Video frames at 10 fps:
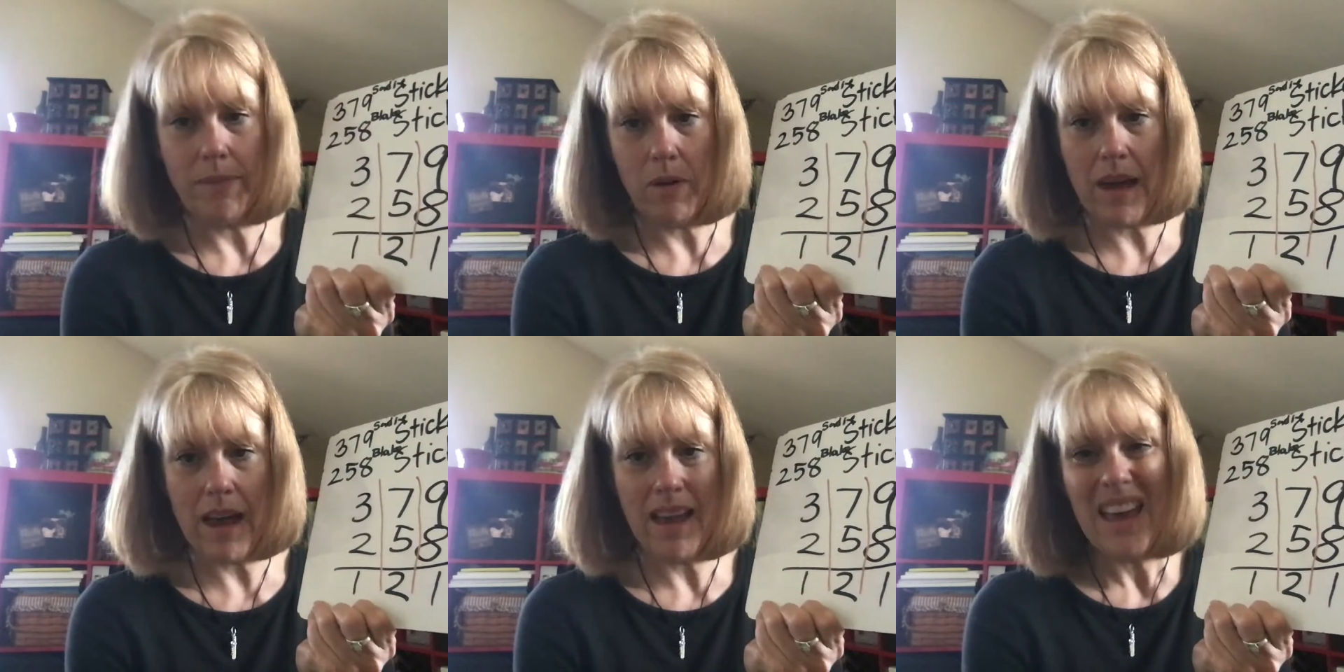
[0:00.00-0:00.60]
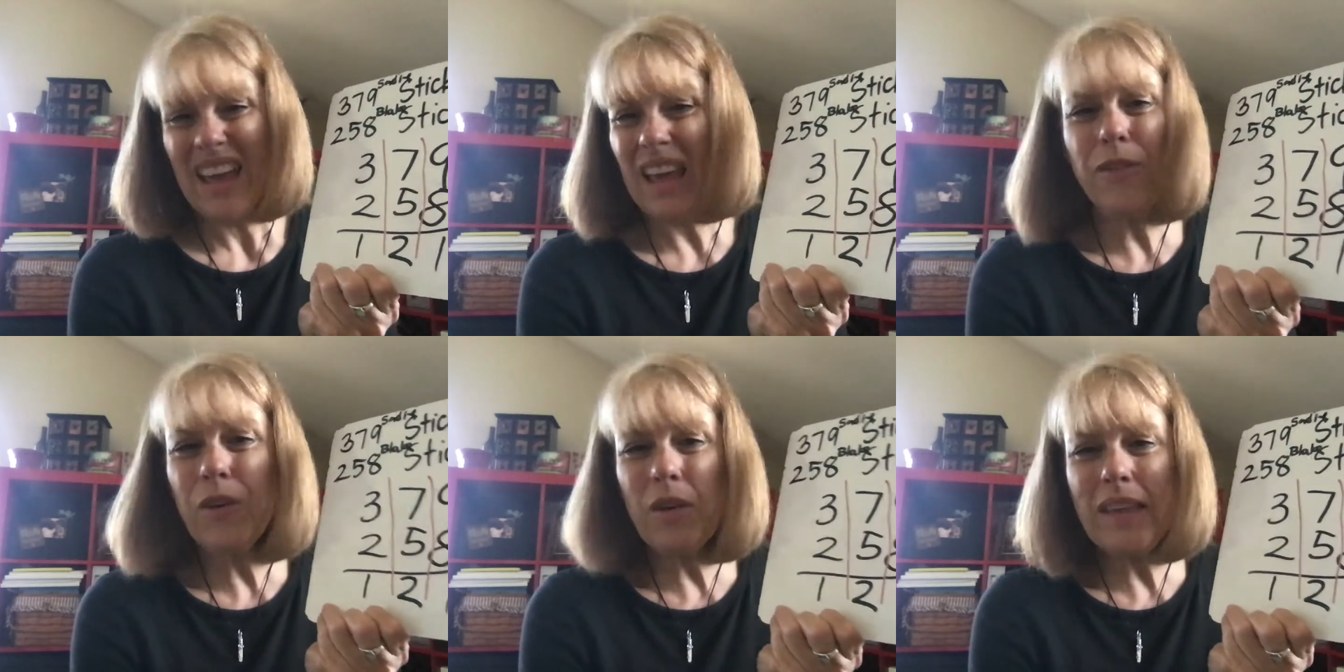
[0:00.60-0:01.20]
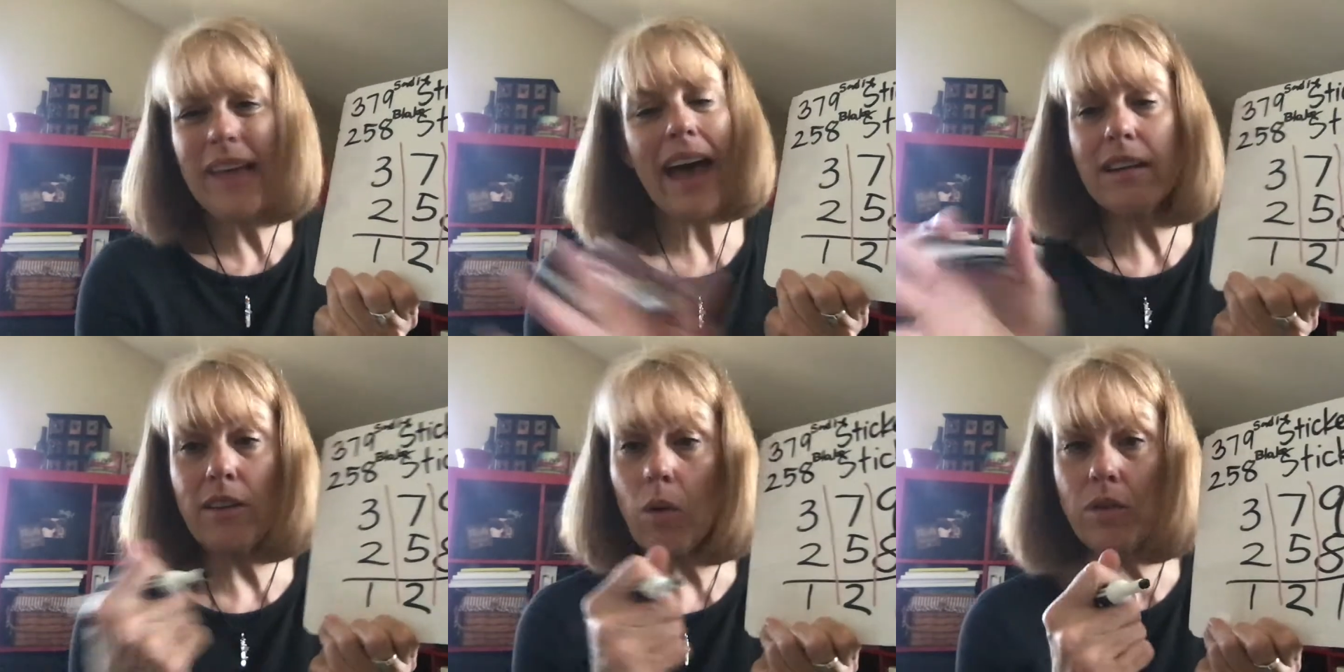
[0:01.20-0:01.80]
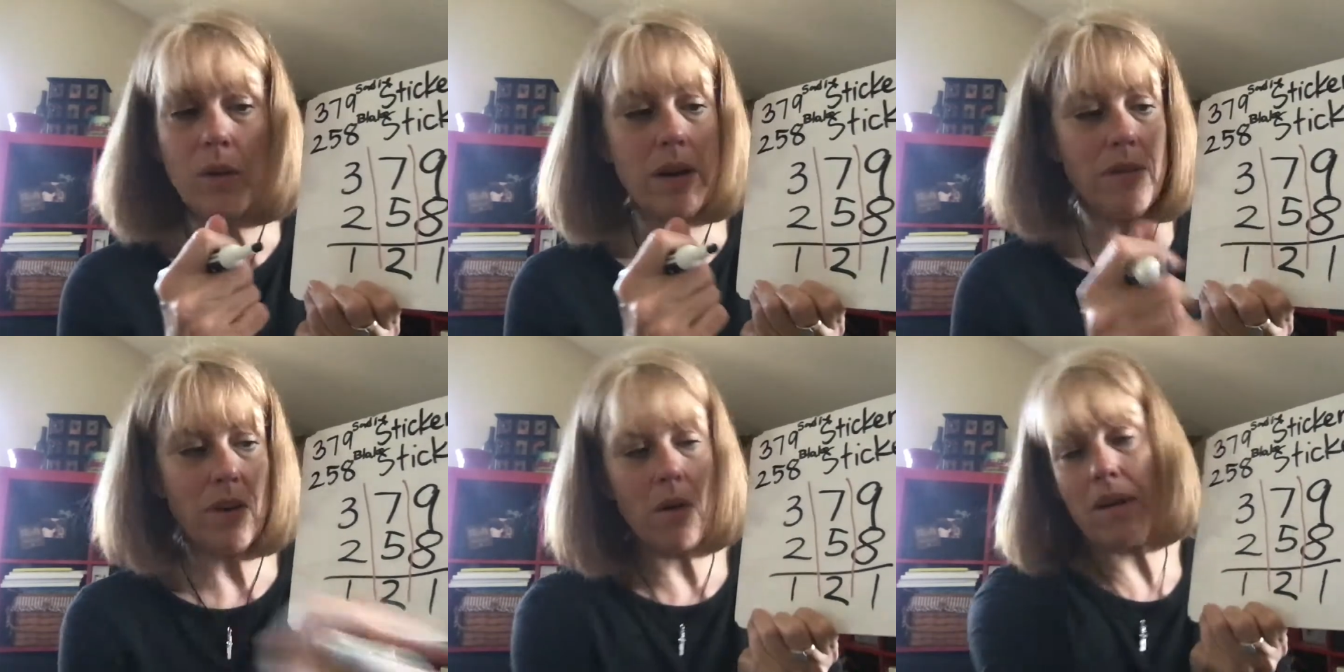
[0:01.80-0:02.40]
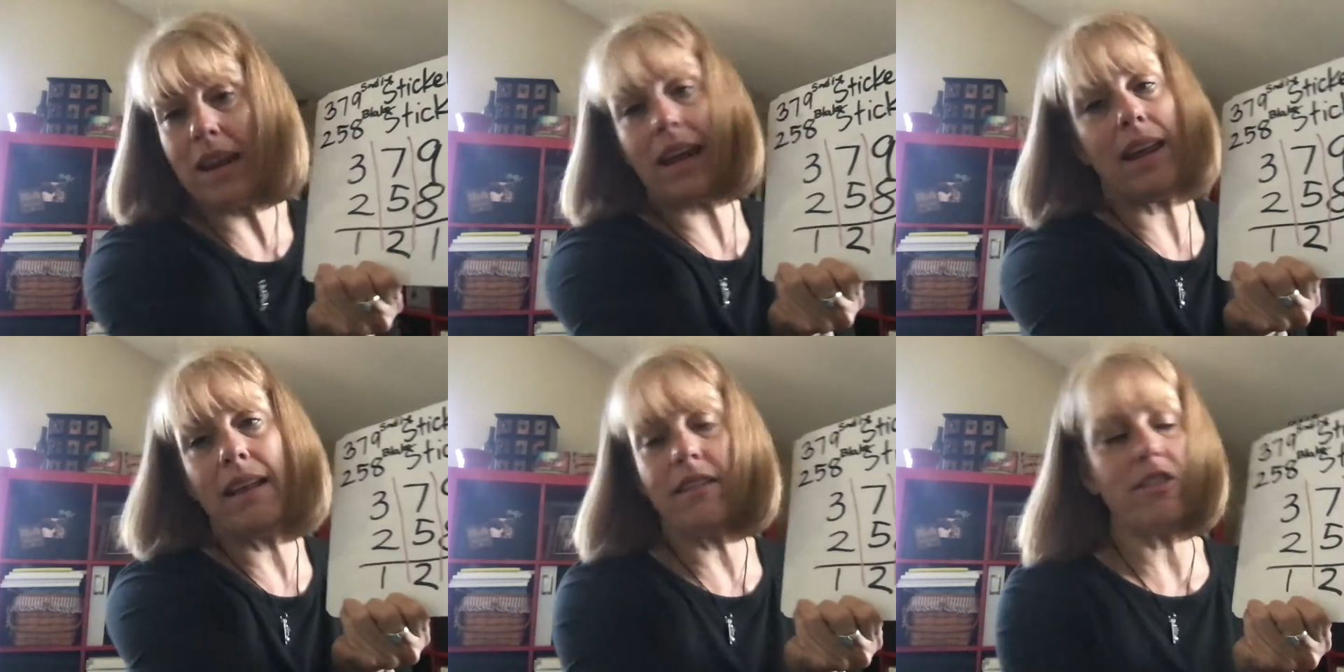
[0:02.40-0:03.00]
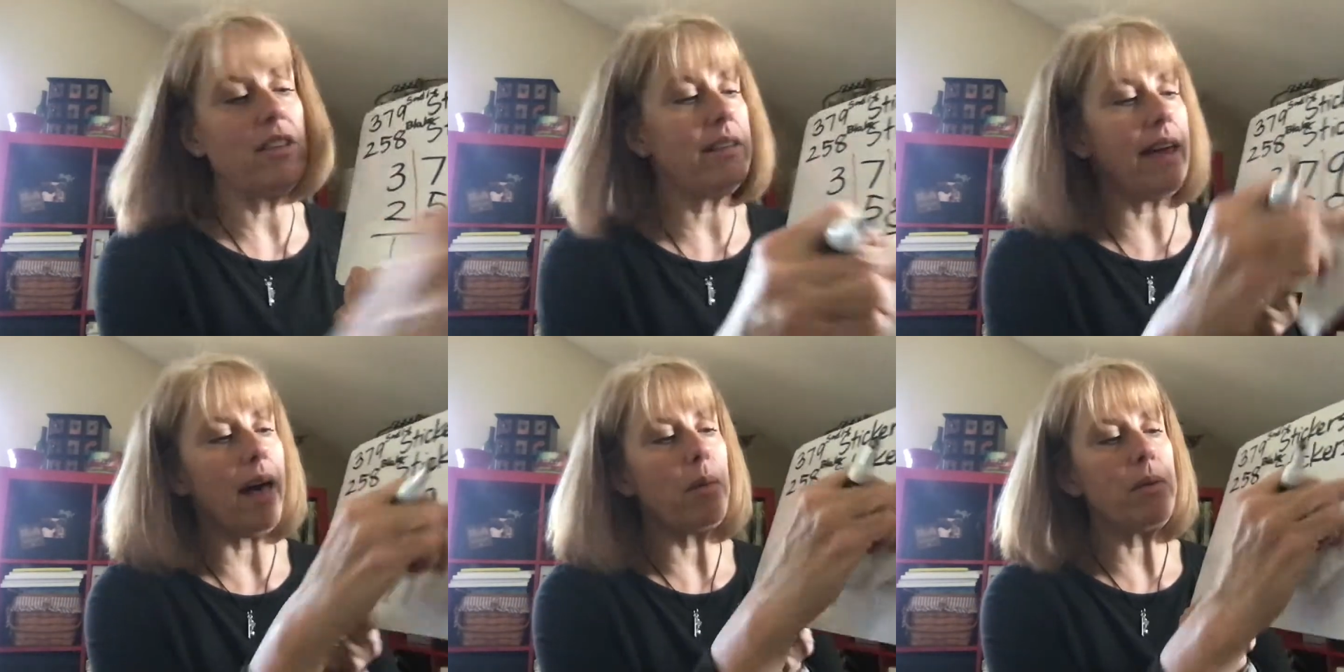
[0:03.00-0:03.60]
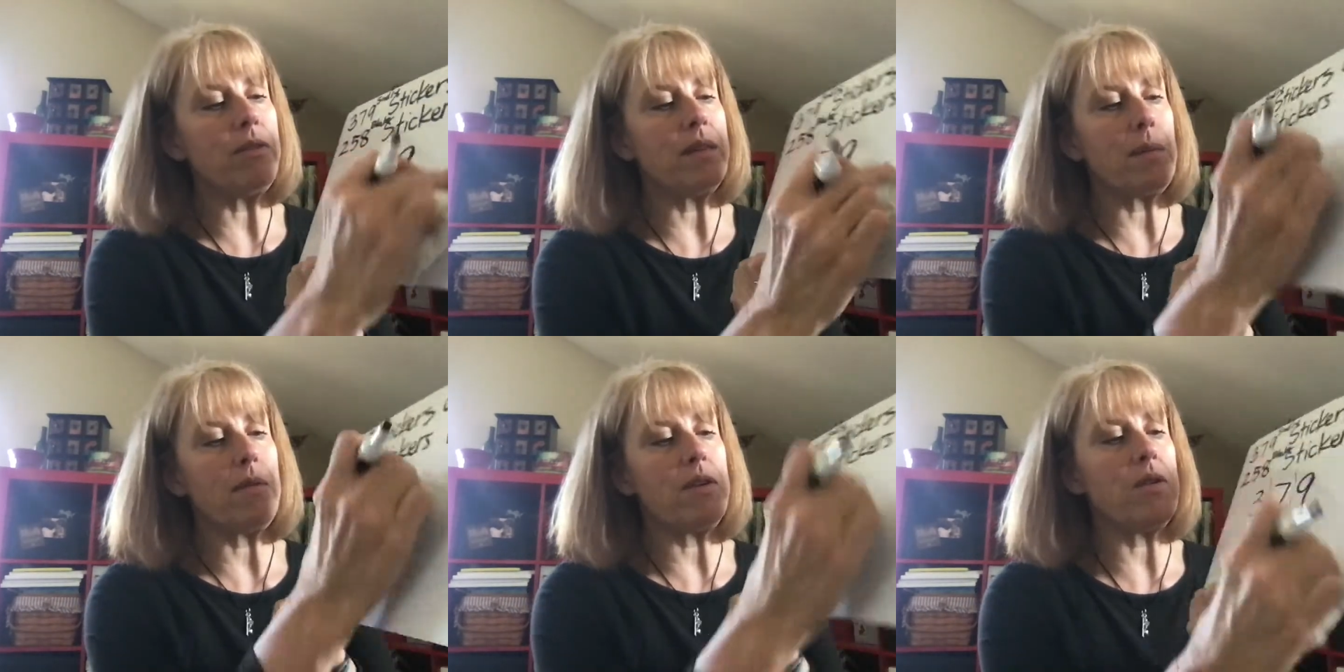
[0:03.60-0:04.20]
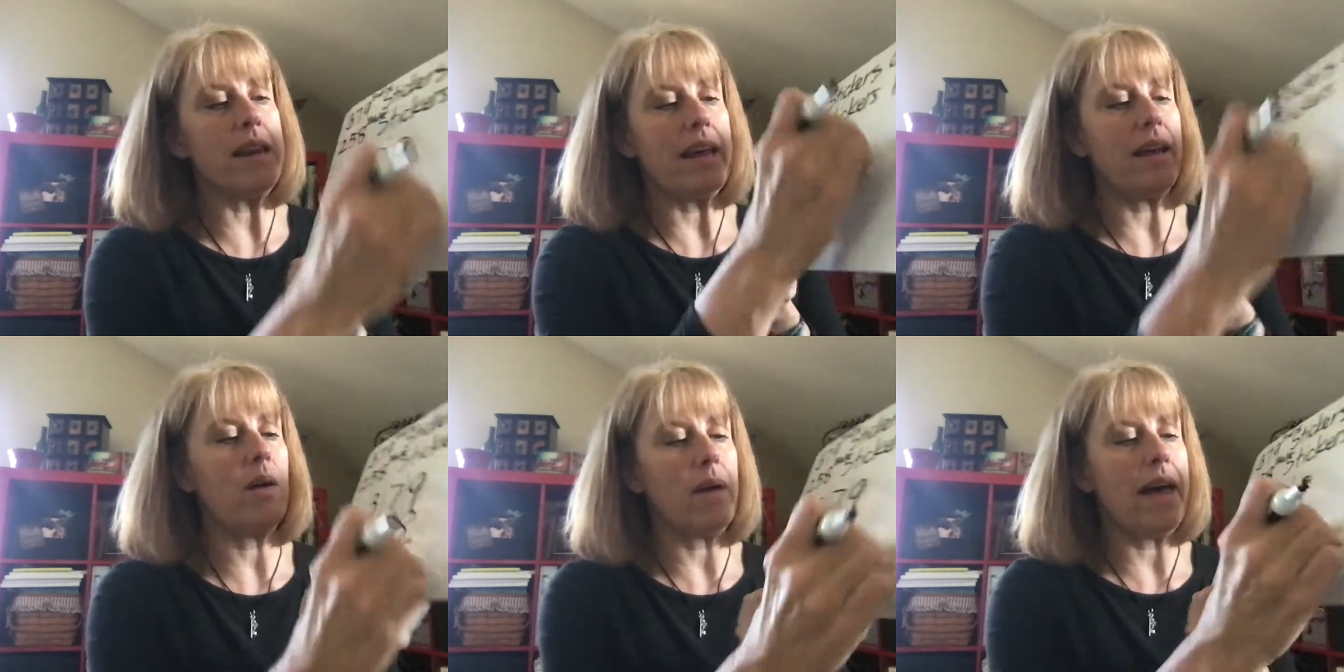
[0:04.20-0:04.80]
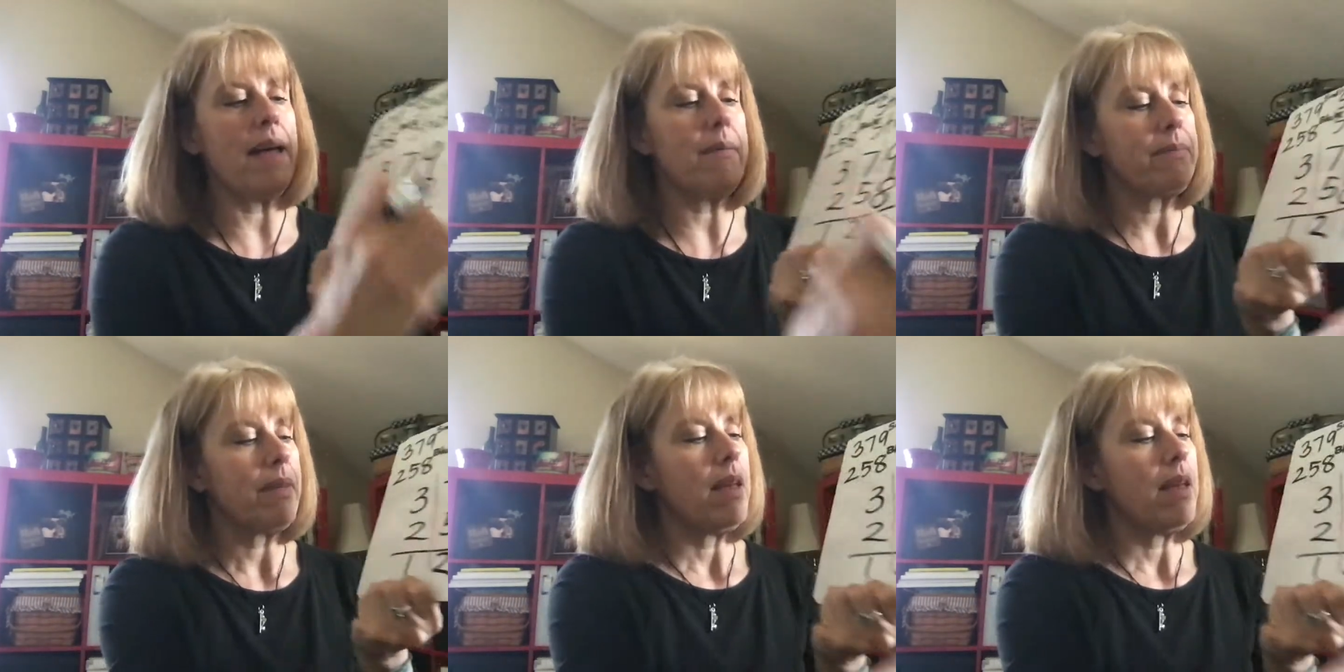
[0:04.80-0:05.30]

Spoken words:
Okay. If you need that, don't do it if you don't need it. It's just to help if some of you need it. Okay.